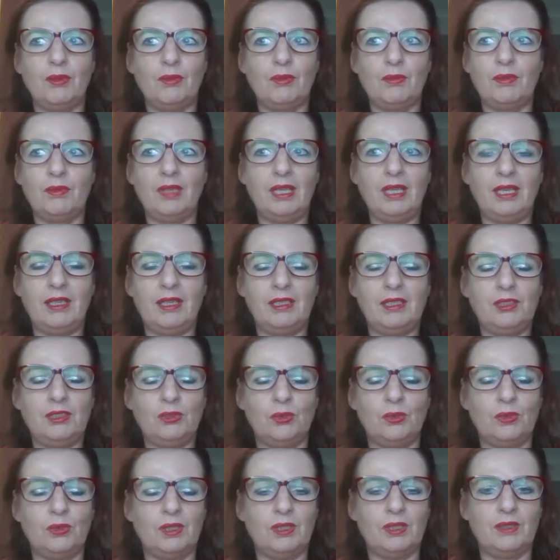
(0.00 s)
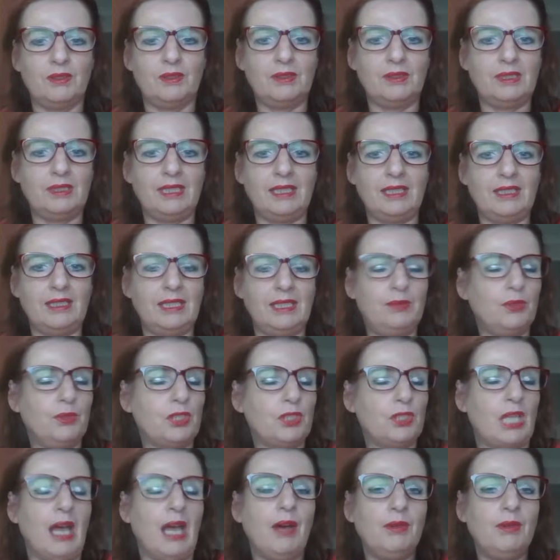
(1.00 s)
it, or that it
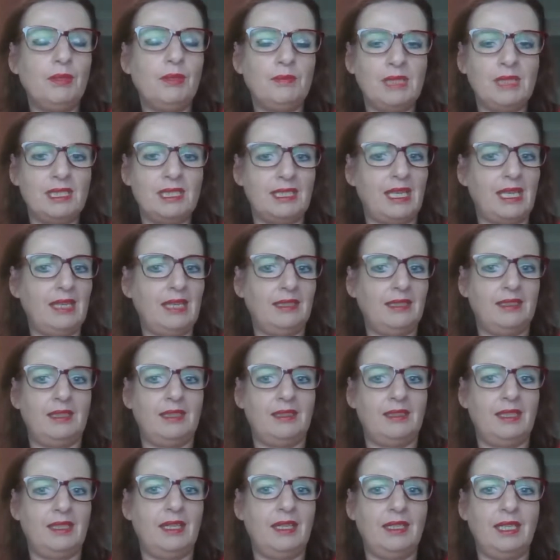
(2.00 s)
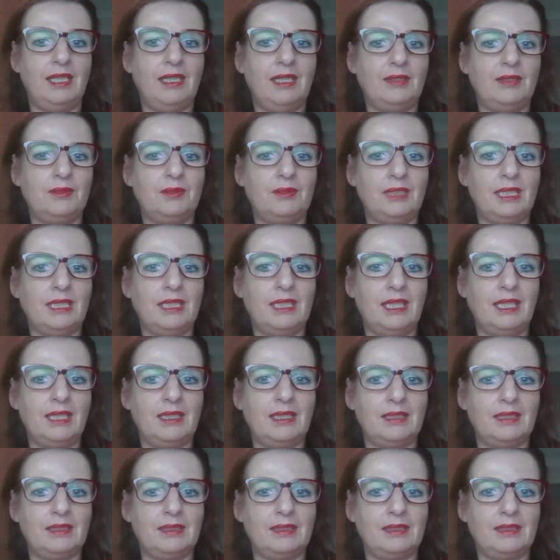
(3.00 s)
was our mistake that they're angry.
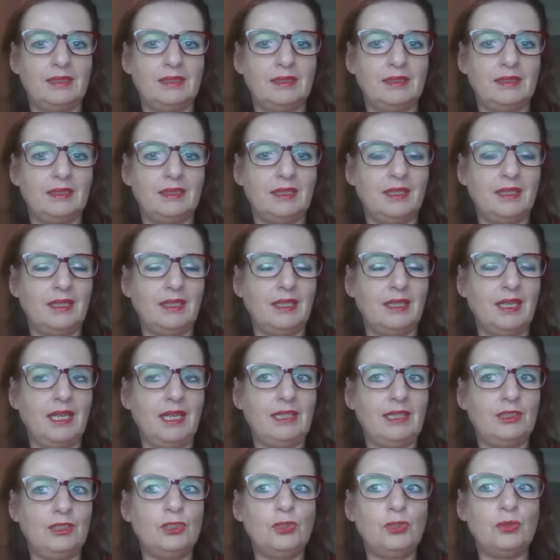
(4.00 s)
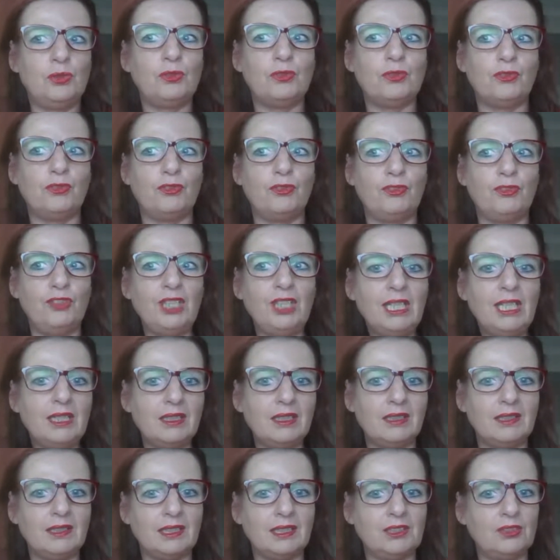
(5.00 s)
And to
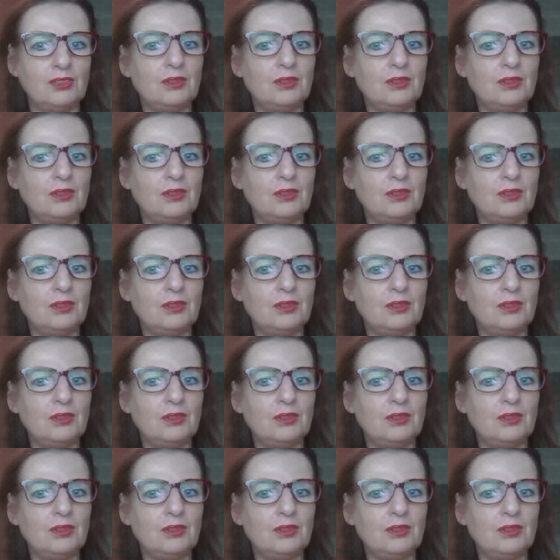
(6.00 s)
feel that you are